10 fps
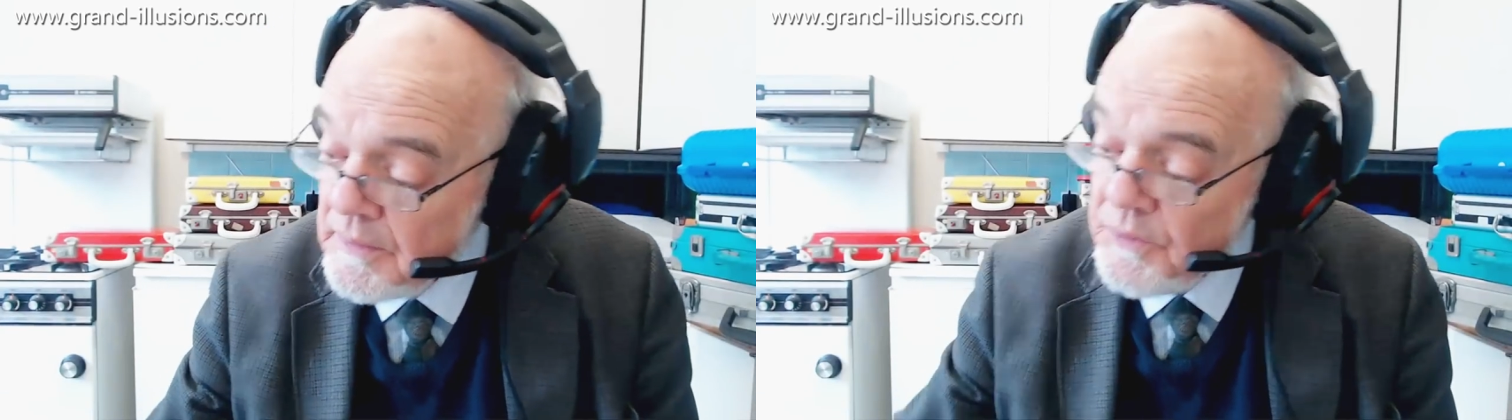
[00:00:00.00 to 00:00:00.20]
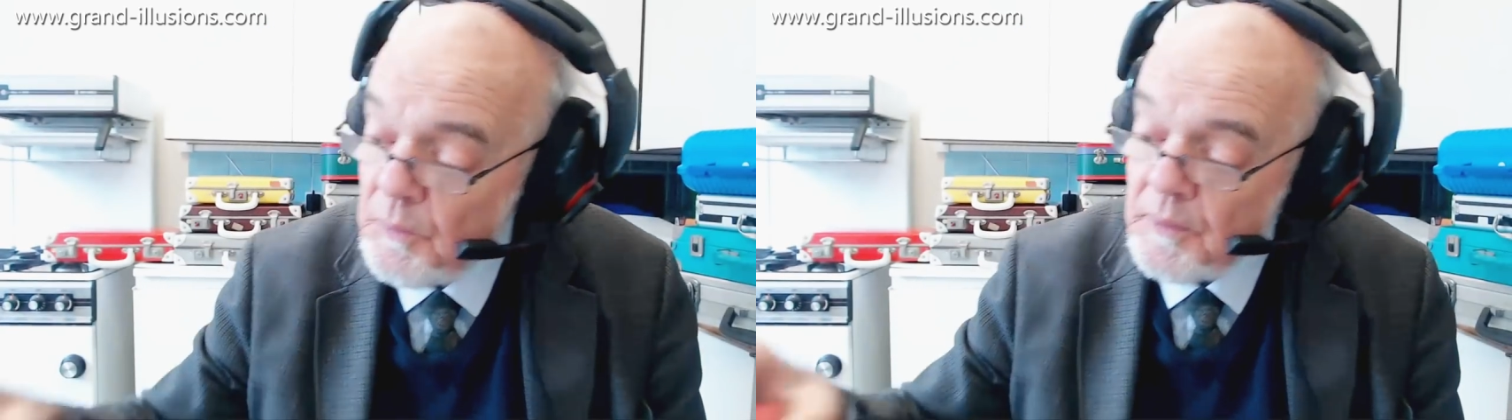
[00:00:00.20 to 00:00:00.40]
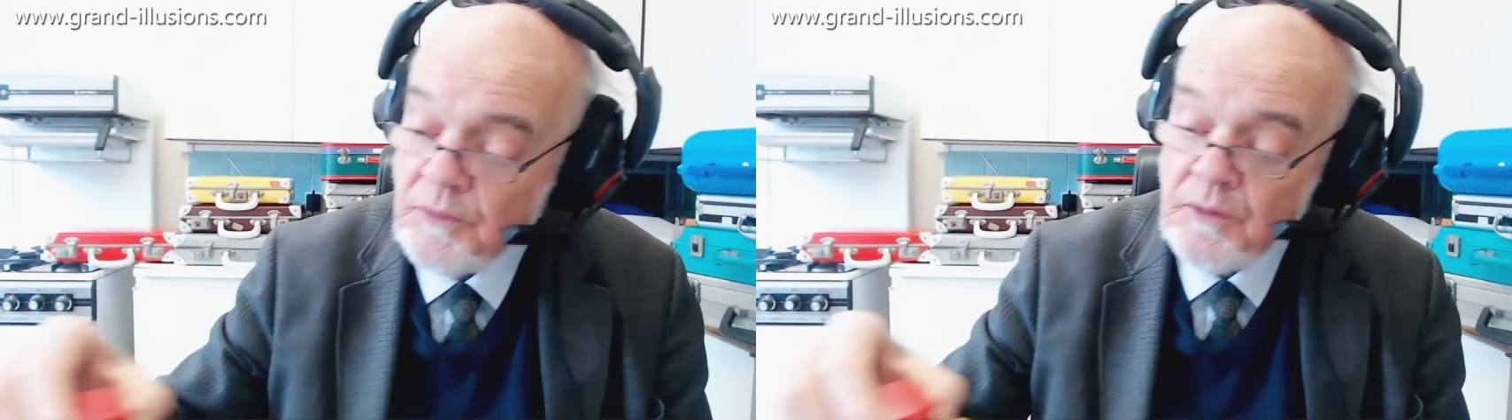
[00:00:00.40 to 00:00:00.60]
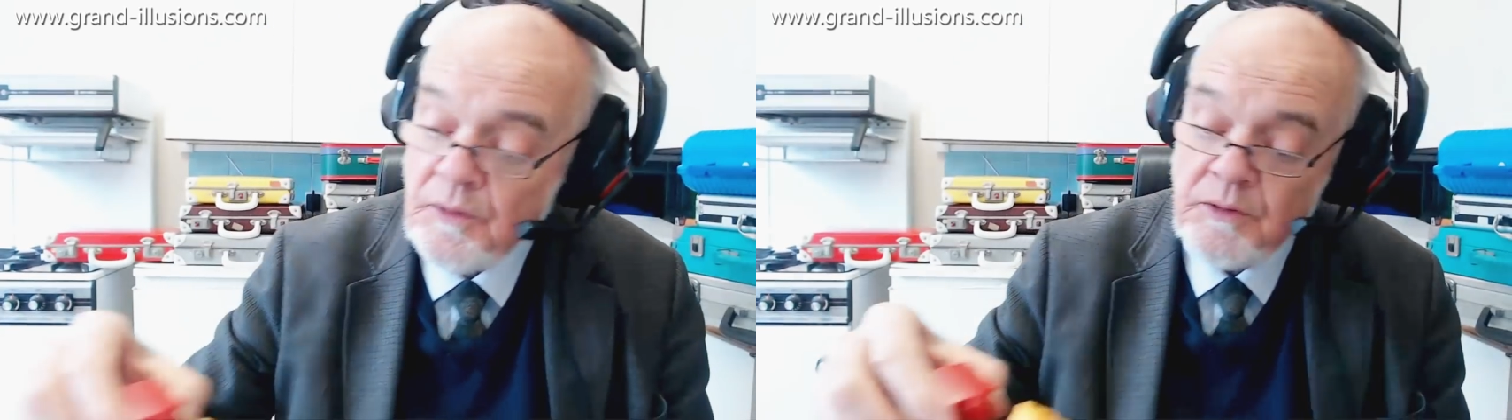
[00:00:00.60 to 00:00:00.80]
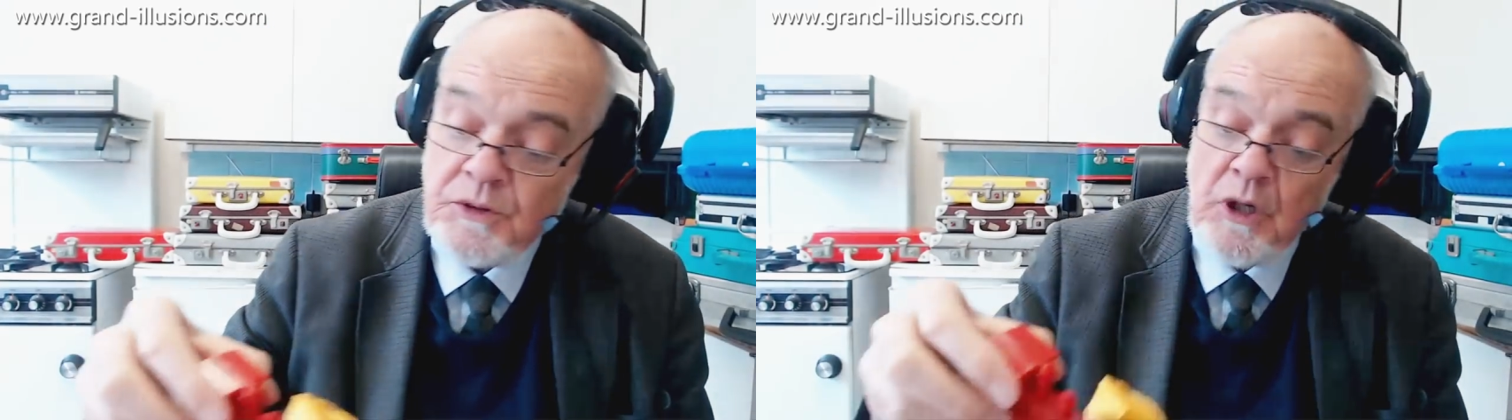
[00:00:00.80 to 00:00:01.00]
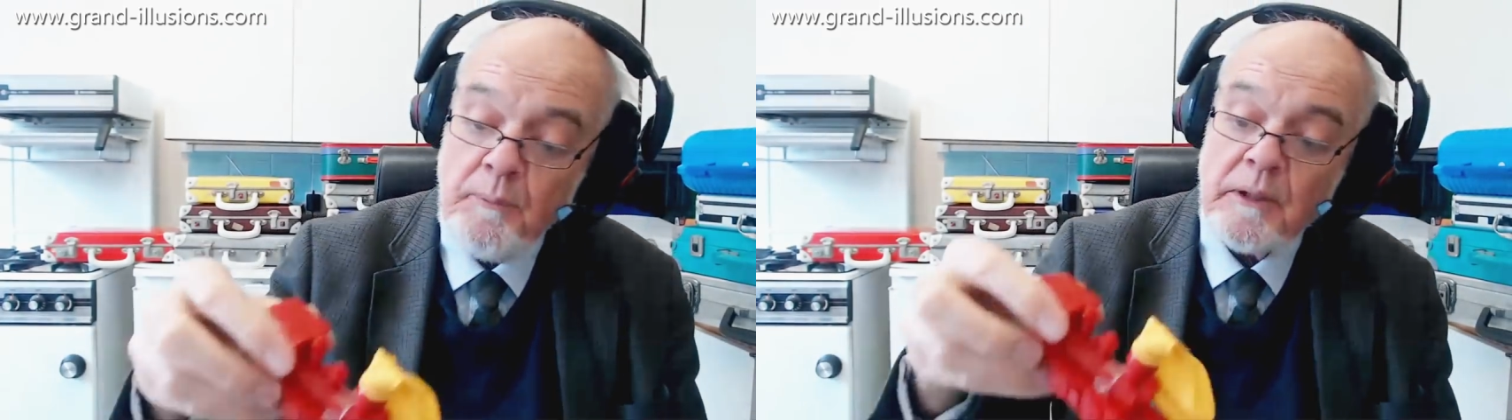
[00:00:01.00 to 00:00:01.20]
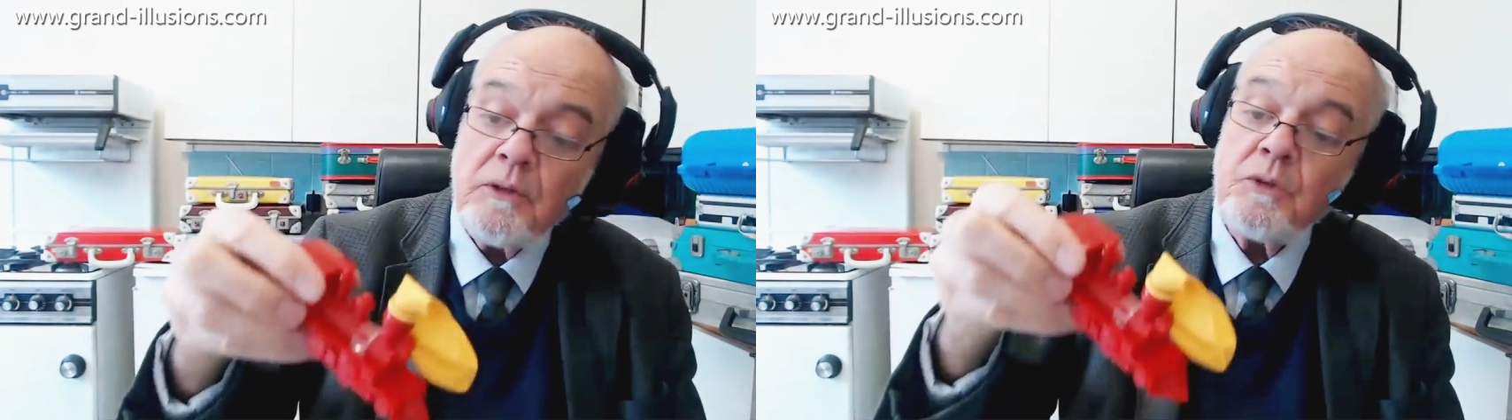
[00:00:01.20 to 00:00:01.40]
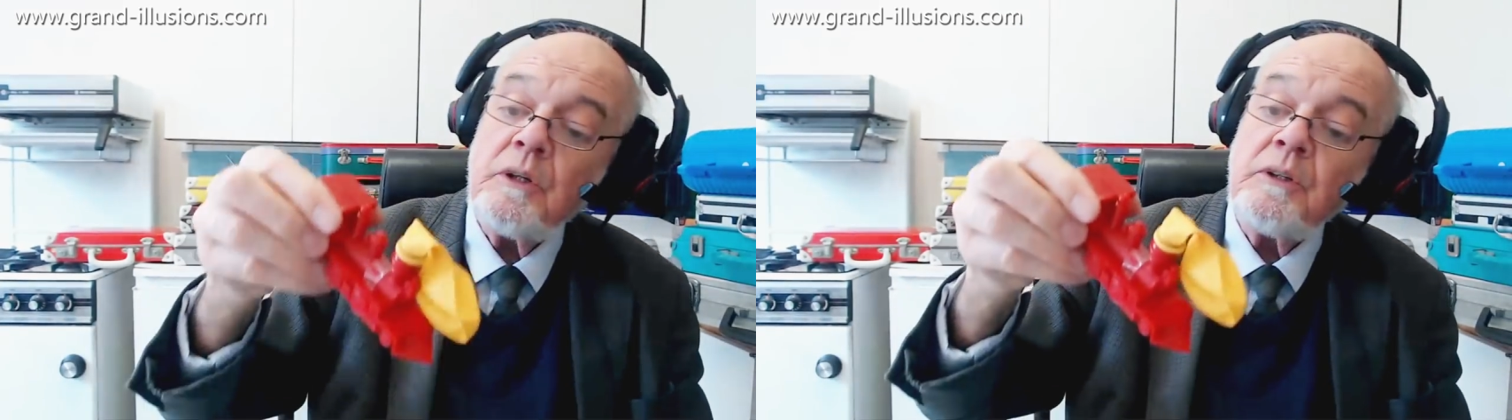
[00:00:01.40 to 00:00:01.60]
this one is a charming little
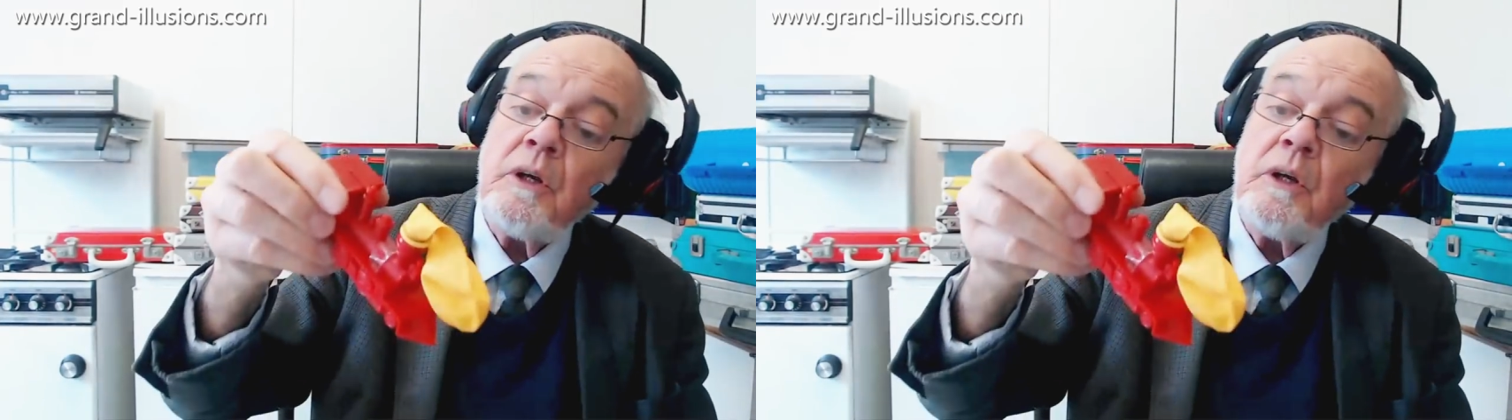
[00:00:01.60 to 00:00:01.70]
toy,